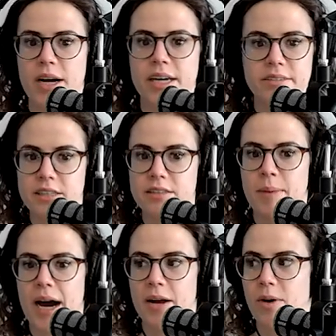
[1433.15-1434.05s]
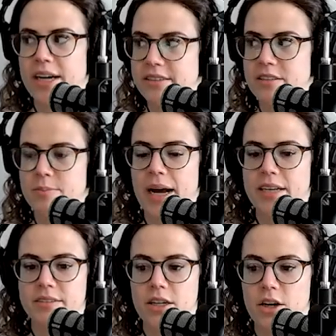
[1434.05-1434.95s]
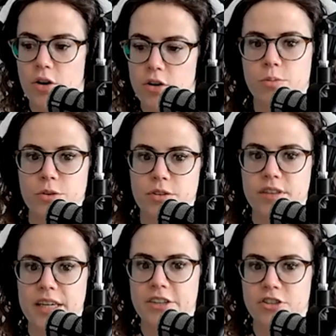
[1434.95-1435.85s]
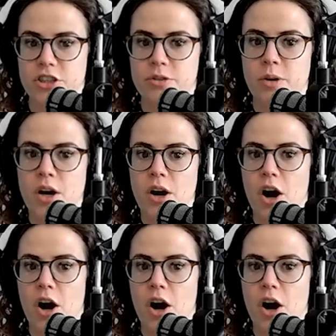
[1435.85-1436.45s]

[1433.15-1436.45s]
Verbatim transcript: Why is this bad? Why is this bad? It's like, go to the root of the issue.